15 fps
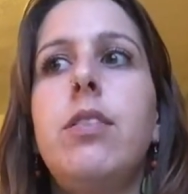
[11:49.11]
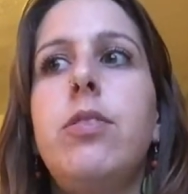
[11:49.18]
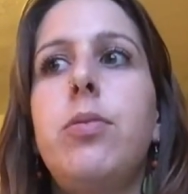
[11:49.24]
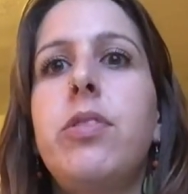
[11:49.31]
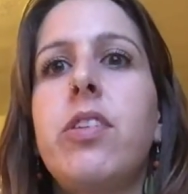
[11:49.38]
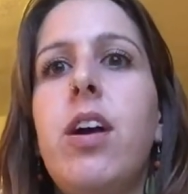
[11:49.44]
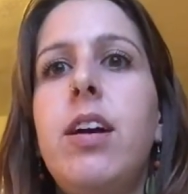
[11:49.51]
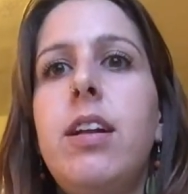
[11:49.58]

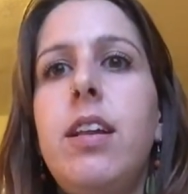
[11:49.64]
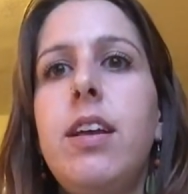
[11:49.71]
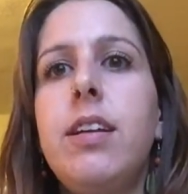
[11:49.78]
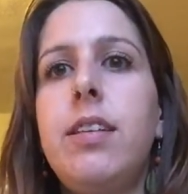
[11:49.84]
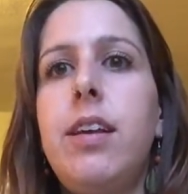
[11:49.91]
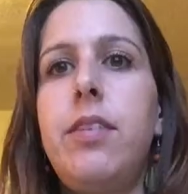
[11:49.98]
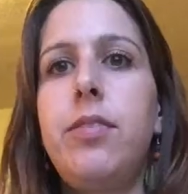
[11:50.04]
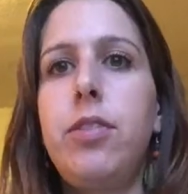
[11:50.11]
So it's kind of
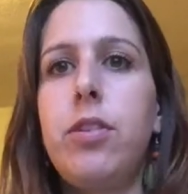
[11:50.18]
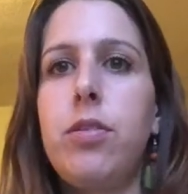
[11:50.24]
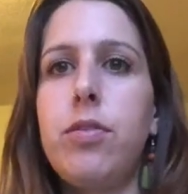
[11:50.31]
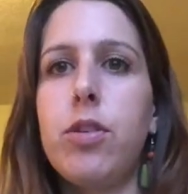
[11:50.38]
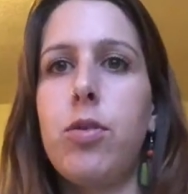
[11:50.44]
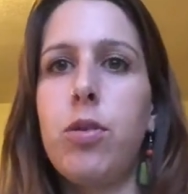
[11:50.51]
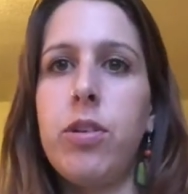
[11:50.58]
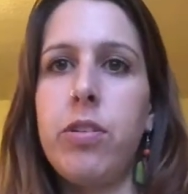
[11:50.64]
like
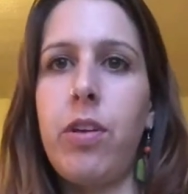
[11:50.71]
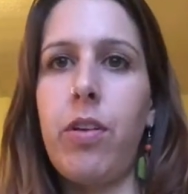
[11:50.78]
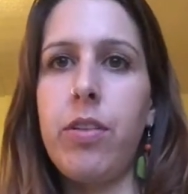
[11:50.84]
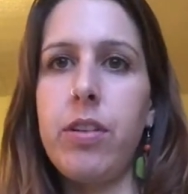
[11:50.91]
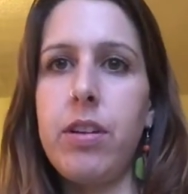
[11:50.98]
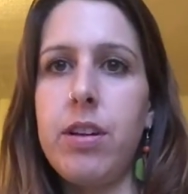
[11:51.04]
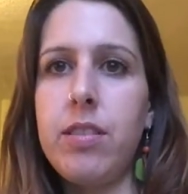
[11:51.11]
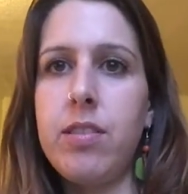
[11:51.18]
leftover cortisol
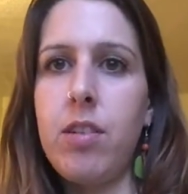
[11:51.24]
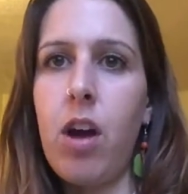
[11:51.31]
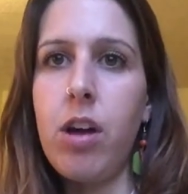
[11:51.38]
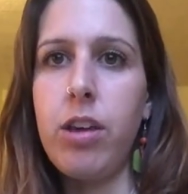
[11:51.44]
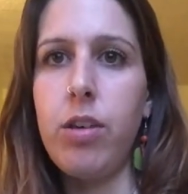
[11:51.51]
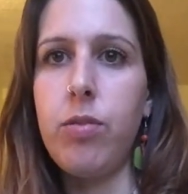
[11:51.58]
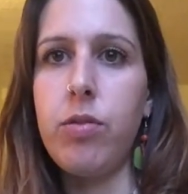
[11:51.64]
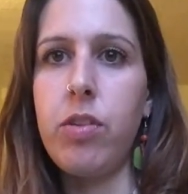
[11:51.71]
that it's
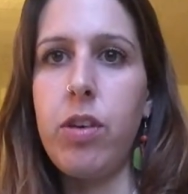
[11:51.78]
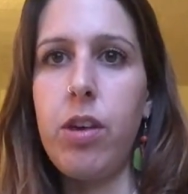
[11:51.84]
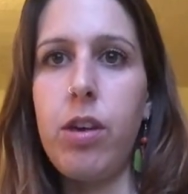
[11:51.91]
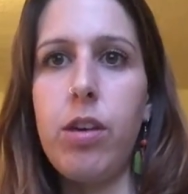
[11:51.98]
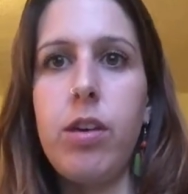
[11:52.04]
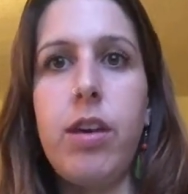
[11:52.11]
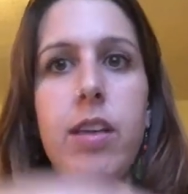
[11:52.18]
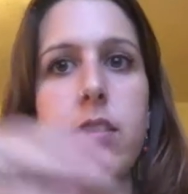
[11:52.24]
not
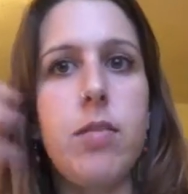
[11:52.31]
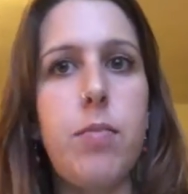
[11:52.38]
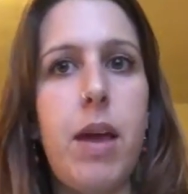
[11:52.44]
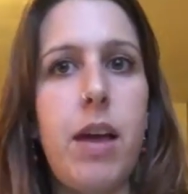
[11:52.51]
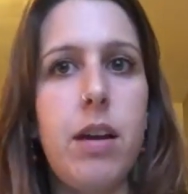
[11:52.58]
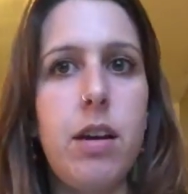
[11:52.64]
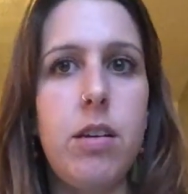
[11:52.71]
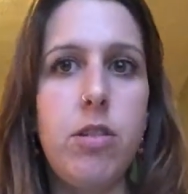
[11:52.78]
using gets
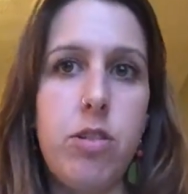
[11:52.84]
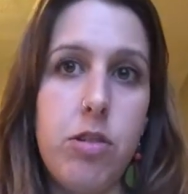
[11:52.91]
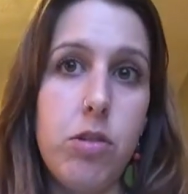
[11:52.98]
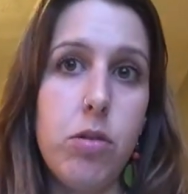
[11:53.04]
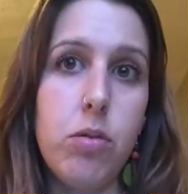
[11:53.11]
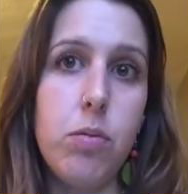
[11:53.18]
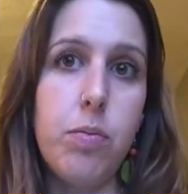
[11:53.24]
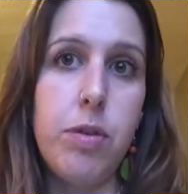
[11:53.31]
made
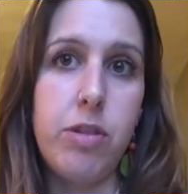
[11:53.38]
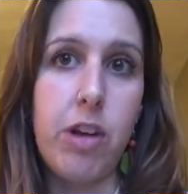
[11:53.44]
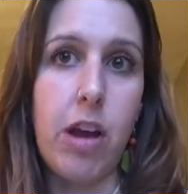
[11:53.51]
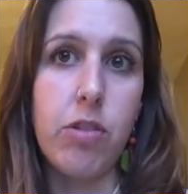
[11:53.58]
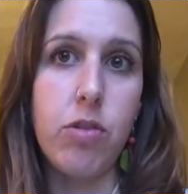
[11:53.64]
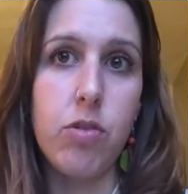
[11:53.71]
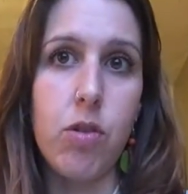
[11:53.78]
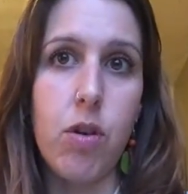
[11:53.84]
into
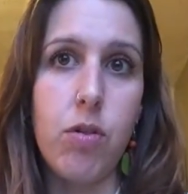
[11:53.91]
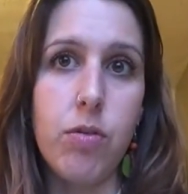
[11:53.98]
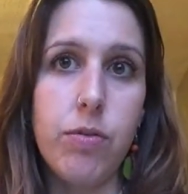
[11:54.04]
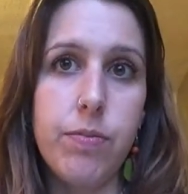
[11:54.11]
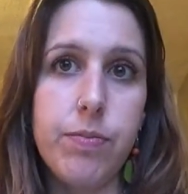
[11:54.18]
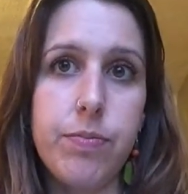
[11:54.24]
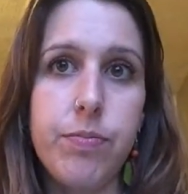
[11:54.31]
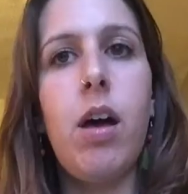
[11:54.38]

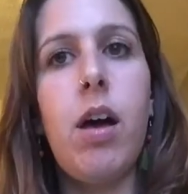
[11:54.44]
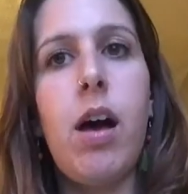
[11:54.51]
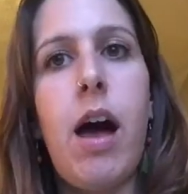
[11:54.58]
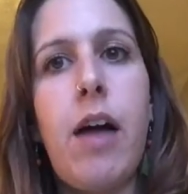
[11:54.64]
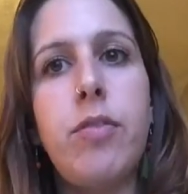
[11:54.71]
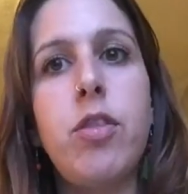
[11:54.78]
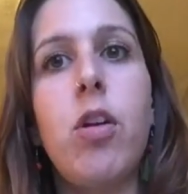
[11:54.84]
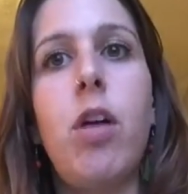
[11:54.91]
progesterone.
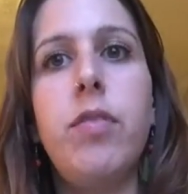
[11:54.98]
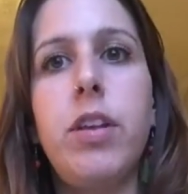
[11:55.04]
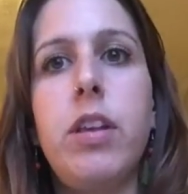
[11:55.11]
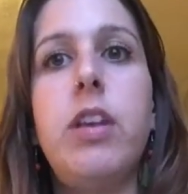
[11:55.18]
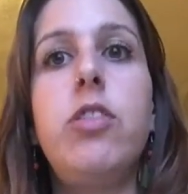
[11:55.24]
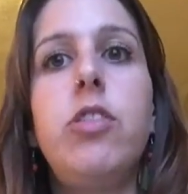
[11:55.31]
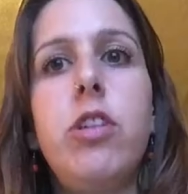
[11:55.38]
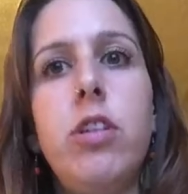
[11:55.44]
After
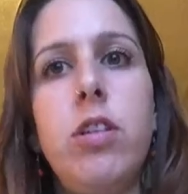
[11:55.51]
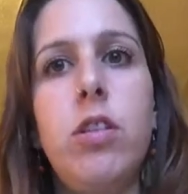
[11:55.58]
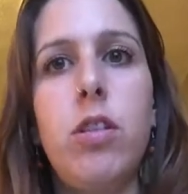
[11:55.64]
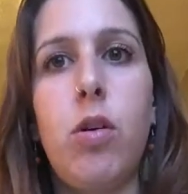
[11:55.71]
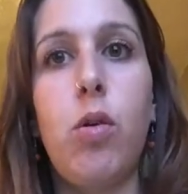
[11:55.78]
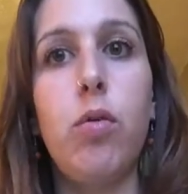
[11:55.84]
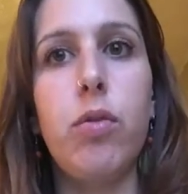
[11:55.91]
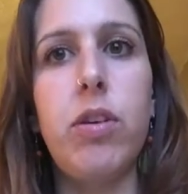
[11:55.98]
ovulation,
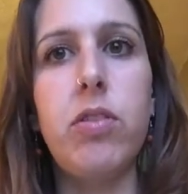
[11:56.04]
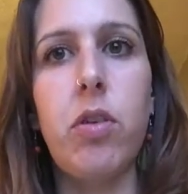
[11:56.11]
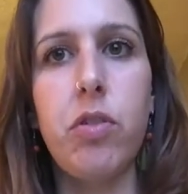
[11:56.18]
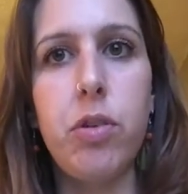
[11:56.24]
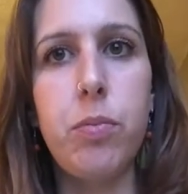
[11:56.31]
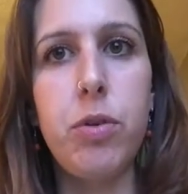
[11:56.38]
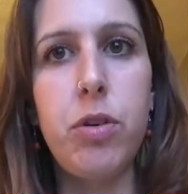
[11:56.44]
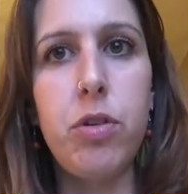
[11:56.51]
the ovaries
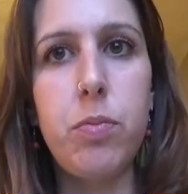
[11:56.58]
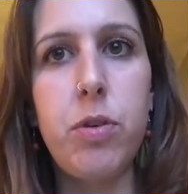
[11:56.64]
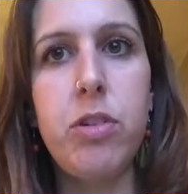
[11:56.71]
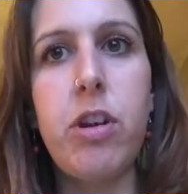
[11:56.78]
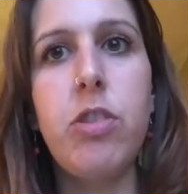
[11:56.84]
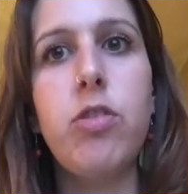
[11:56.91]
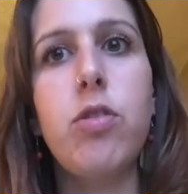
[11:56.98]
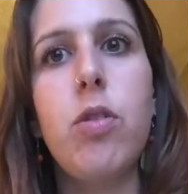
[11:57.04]
also produce
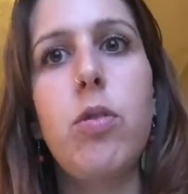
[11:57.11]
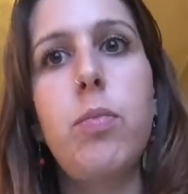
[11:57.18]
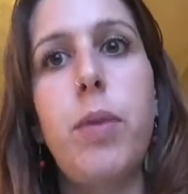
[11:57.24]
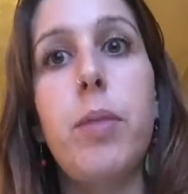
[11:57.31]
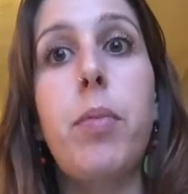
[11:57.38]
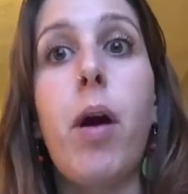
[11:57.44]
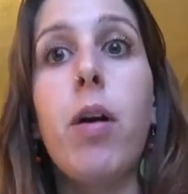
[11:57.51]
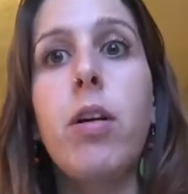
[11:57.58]
progesterone,
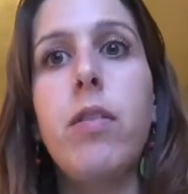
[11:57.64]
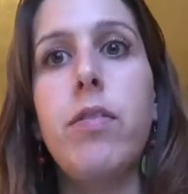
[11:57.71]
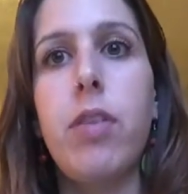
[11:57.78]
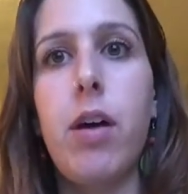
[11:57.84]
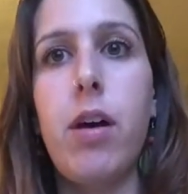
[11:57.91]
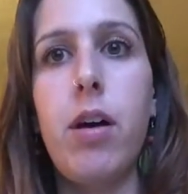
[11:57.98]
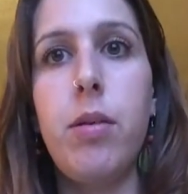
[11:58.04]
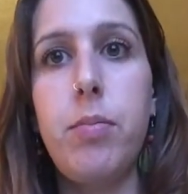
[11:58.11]
but part of
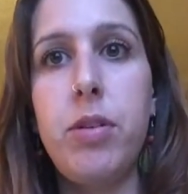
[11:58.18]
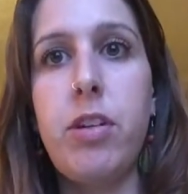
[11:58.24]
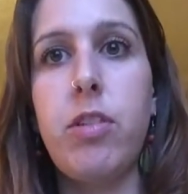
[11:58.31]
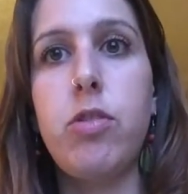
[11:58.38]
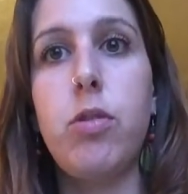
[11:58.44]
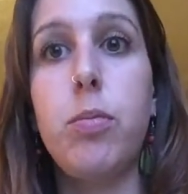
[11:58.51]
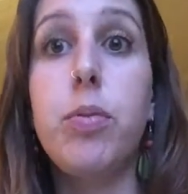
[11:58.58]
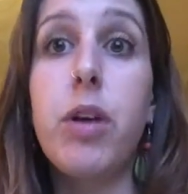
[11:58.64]
the
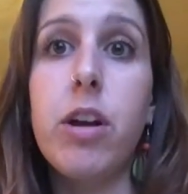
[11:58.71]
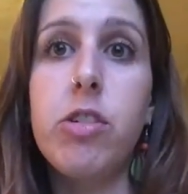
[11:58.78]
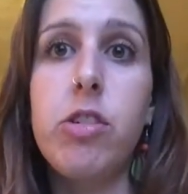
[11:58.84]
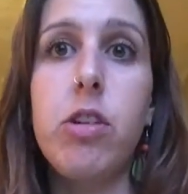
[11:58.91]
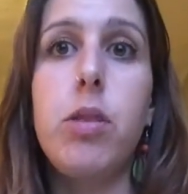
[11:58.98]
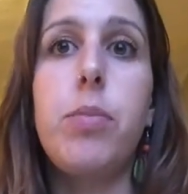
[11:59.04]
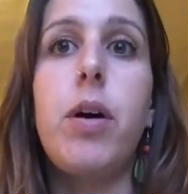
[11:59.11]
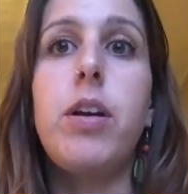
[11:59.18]
progesterone
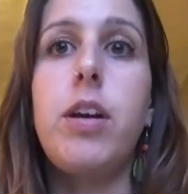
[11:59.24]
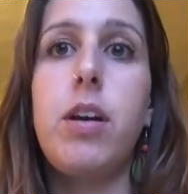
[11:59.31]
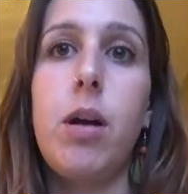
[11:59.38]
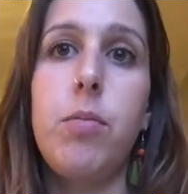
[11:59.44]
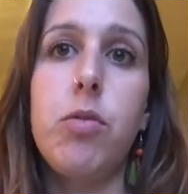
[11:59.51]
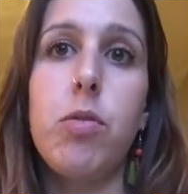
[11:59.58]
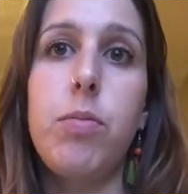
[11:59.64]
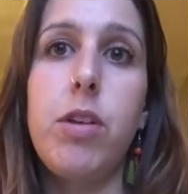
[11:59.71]
production in the body
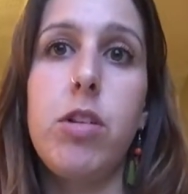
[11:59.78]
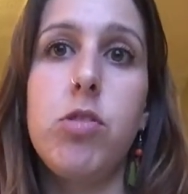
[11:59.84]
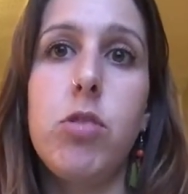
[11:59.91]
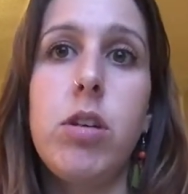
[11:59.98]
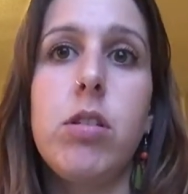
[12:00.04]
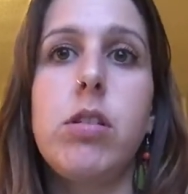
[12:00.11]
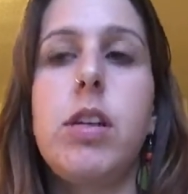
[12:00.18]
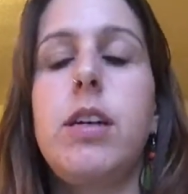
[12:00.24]
comes from the
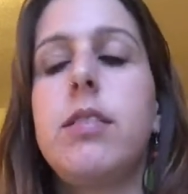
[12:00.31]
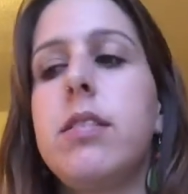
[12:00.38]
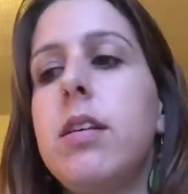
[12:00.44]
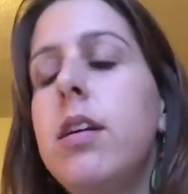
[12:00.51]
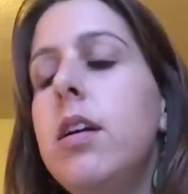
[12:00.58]
adrenal glands.